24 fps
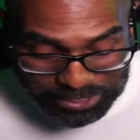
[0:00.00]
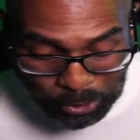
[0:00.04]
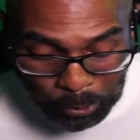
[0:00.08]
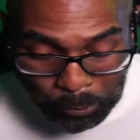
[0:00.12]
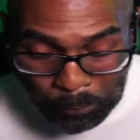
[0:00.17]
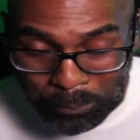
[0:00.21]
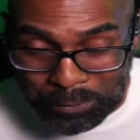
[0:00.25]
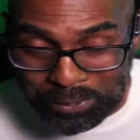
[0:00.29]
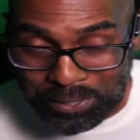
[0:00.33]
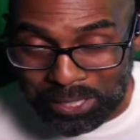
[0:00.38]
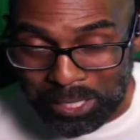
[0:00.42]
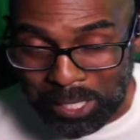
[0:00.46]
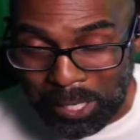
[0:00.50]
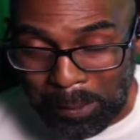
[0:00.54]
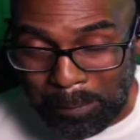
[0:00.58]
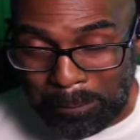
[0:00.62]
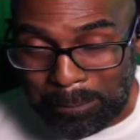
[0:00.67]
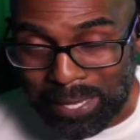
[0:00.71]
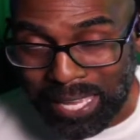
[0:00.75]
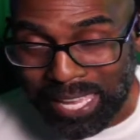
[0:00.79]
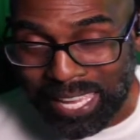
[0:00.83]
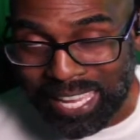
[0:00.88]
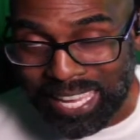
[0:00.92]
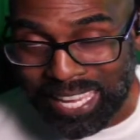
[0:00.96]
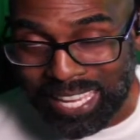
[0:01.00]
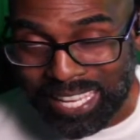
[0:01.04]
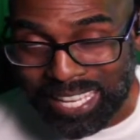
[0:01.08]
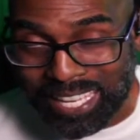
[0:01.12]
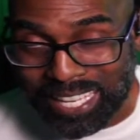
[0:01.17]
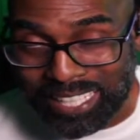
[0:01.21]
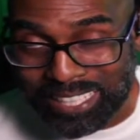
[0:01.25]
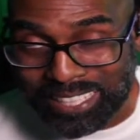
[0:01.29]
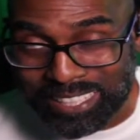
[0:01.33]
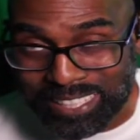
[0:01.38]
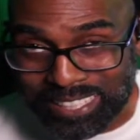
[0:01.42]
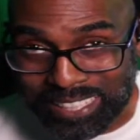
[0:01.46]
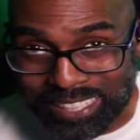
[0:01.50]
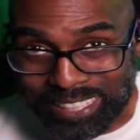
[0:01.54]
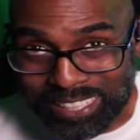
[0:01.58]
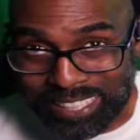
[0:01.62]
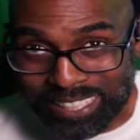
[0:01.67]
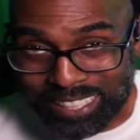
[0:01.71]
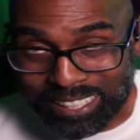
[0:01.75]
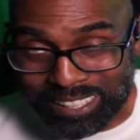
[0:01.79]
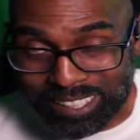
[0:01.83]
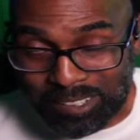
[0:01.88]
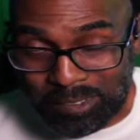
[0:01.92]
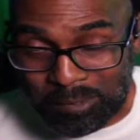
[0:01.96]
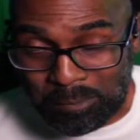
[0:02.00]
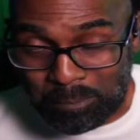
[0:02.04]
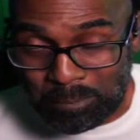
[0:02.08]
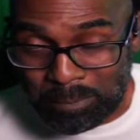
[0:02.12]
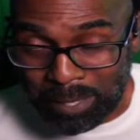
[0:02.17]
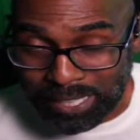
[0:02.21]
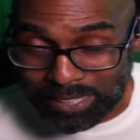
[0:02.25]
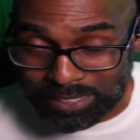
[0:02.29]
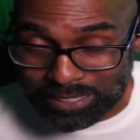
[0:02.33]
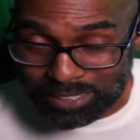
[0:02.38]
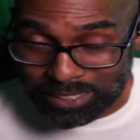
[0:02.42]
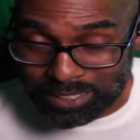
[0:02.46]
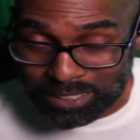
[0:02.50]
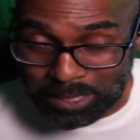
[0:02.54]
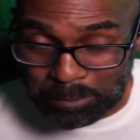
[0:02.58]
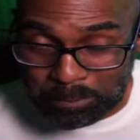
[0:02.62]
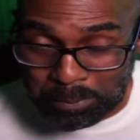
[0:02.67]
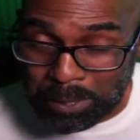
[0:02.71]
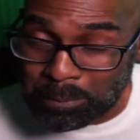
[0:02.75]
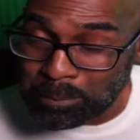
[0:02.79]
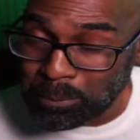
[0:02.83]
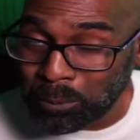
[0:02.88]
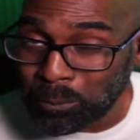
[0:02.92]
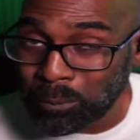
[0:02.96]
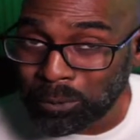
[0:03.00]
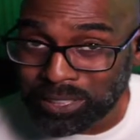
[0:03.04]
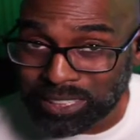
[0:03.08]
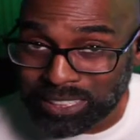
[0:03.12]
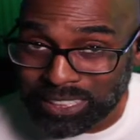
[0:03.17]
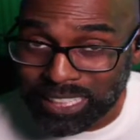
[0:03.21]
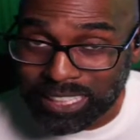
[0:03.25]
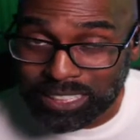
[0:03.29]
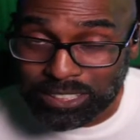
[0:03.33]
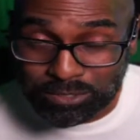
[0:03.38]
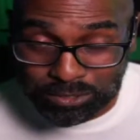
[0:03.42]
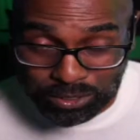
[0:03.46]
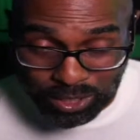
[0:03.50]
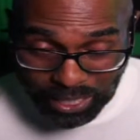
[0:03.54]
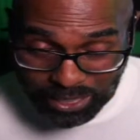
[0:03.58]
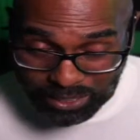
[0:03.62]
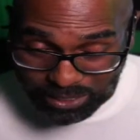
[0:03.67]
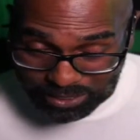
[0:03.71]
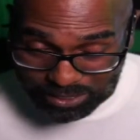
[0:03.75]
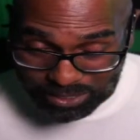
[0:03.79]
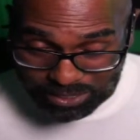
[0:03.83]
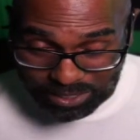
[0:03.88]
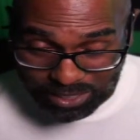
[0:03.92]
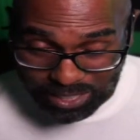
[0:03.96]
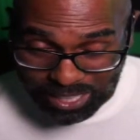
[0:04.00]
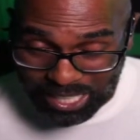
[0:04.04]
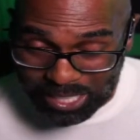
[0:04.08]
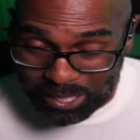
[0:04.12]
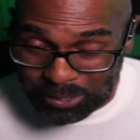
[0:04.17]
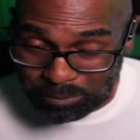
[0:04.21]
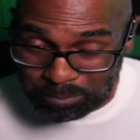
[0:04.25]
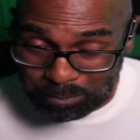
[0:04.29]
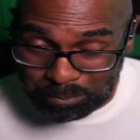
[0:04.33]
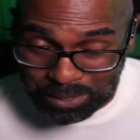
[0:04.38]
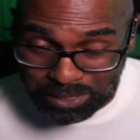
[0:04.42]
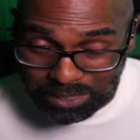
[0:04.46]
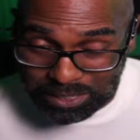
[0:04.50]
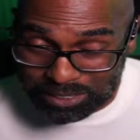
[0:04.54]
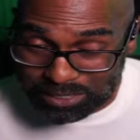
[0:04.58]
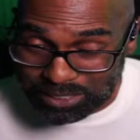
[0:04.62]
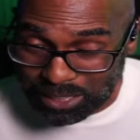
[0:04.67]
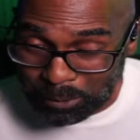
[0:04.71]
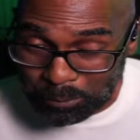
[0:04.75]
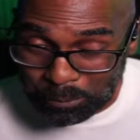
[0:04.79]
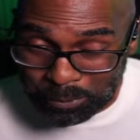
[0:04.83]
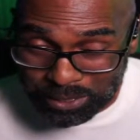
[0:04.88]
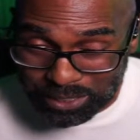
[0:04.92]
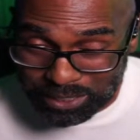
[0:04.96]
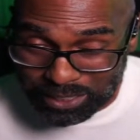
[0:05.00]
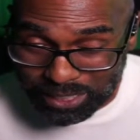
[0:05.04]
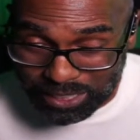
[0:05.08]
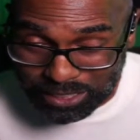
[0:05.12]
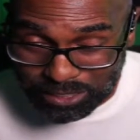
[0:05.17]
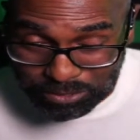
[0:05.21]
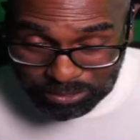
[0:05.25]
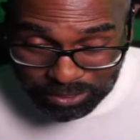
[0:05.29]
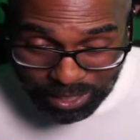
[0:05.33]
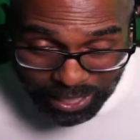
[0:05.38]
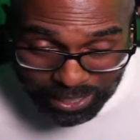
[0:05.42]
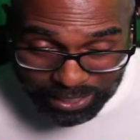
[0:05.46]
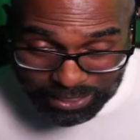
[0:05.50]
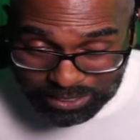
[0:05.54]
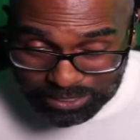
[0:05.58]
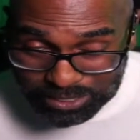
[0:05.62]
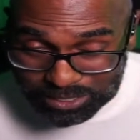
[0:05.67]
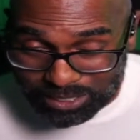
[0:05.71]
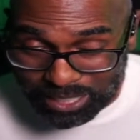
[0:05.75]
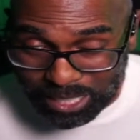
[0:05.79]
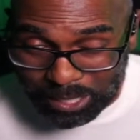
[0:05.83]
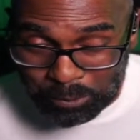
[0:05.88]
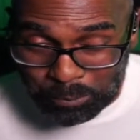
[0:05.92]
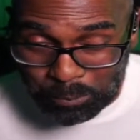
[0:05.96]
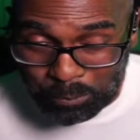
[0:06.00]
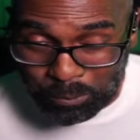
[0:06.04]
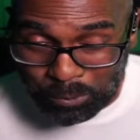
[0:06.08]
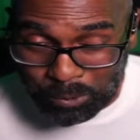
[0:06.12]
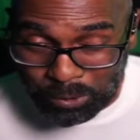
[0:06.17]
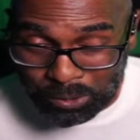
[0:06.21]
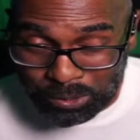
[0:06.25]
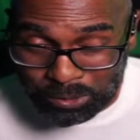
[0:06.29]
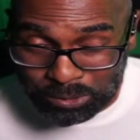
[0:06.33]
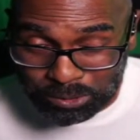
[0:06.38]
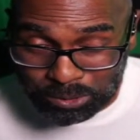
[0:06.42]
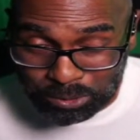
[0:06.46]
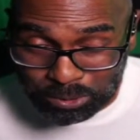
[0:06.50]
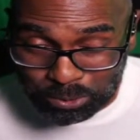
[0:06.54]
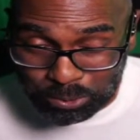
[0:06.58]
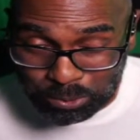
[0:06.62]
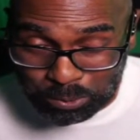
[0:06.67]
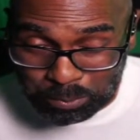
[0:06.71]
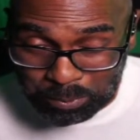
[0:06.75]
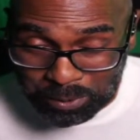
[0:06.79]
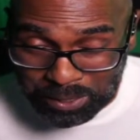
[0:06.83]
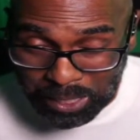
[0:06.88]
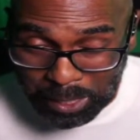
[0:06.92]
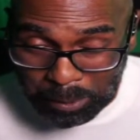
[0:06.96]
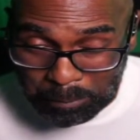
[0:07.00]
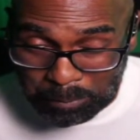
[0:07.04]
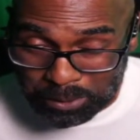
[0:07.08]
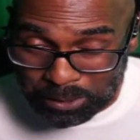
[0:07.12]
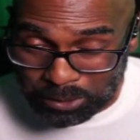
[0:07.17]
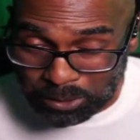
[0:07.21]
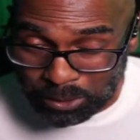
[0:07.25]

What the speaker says: opened up, and basically people want to catch flights. And because they want to catch flights, they want to be able to